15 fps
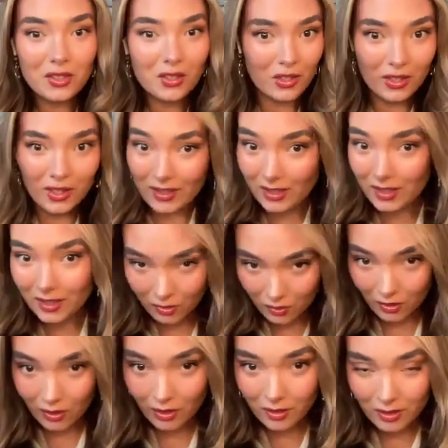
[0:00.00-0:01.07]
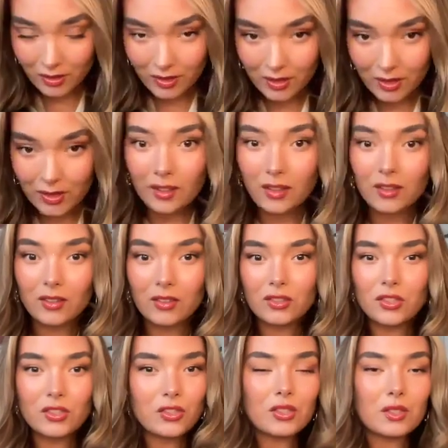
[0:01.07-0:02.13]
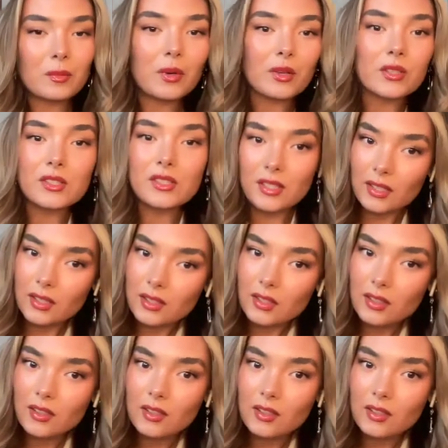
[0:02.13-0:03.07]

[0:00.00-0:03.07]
are created equal. She's just a person.